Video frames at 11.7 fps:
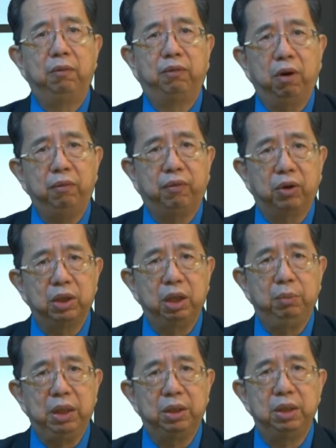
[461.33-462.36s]

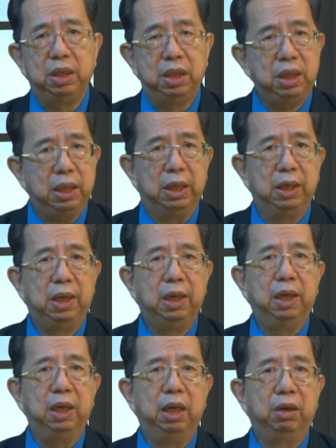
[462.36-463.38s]
440 BCE
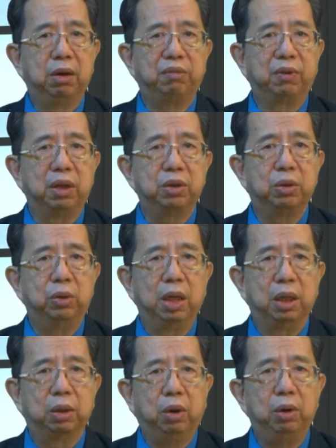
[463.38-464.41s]
in reference to
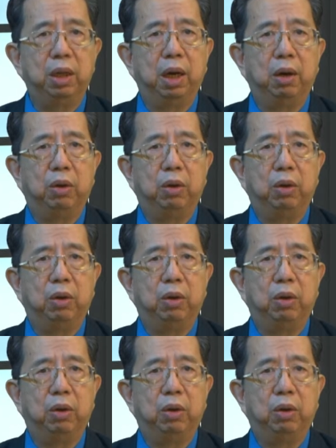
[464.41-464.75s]
Anatolia